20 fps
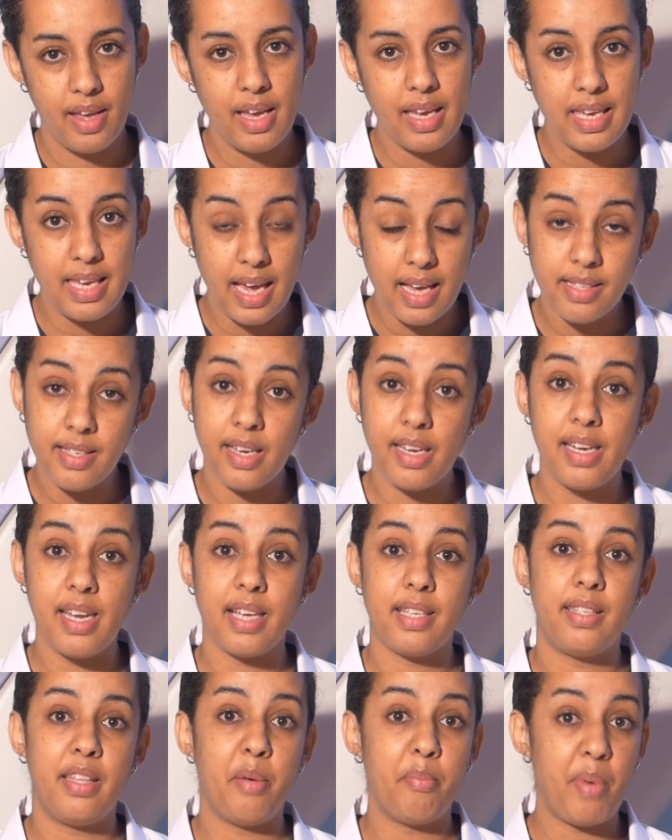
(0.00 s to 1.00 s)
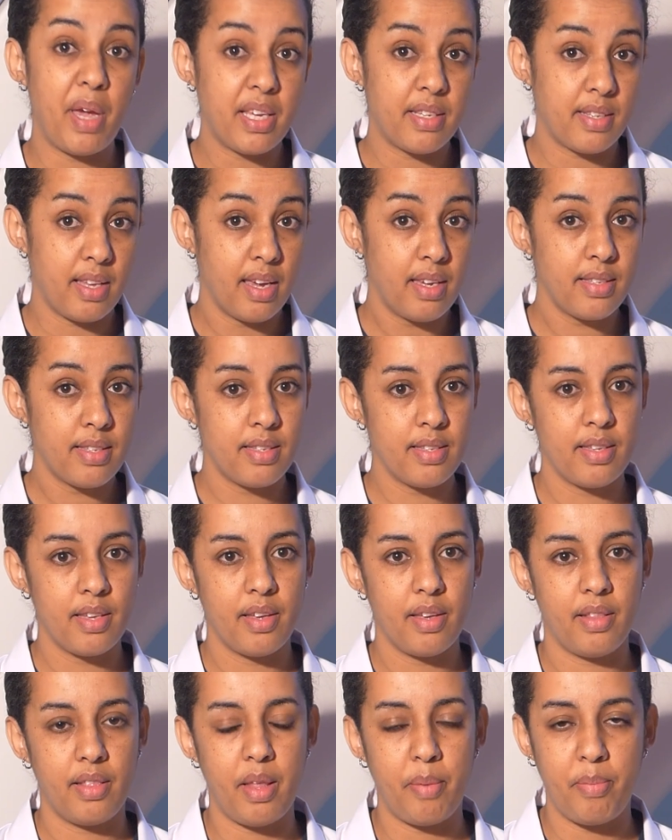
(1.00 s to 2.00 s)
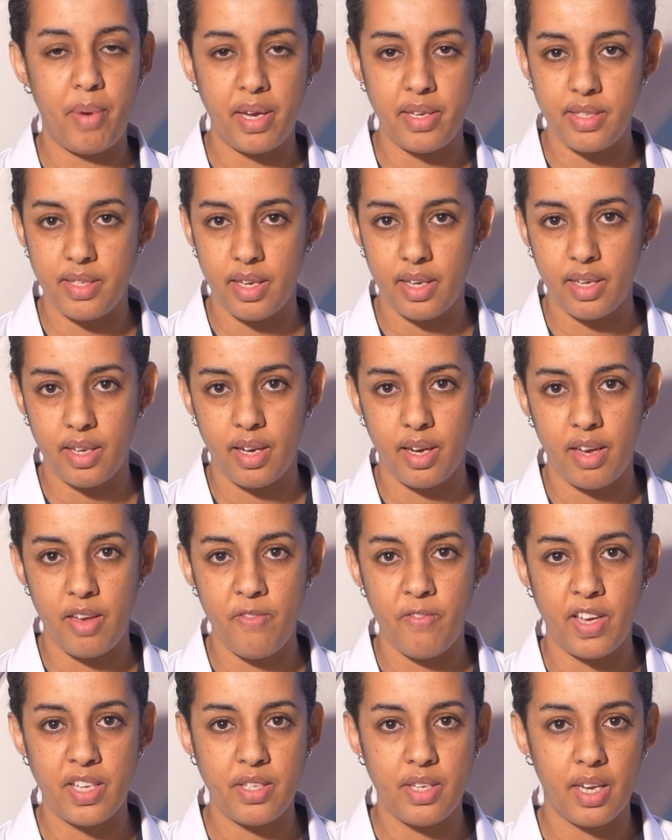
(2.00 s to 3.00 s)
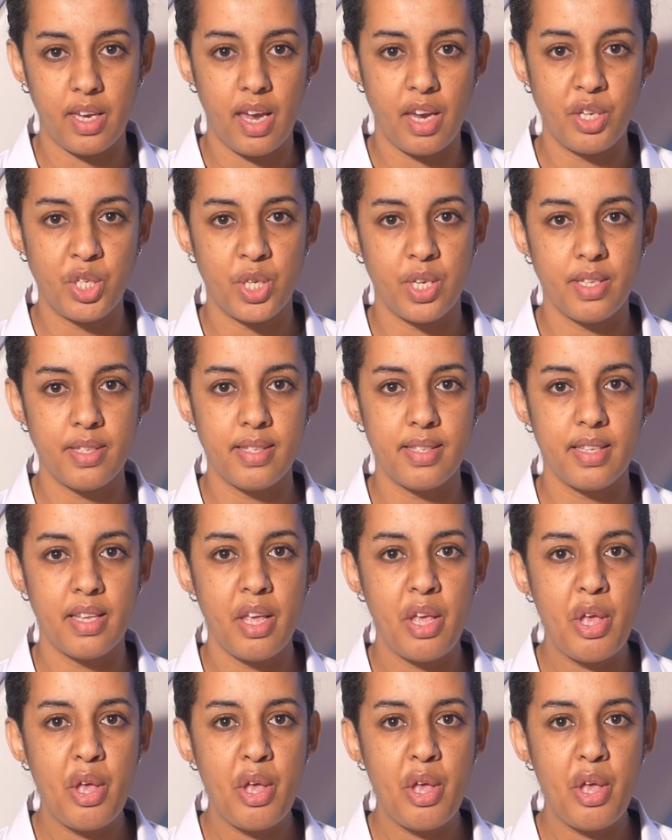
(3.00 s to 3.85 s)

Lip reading: Yes, it does the basics, the basic investigations,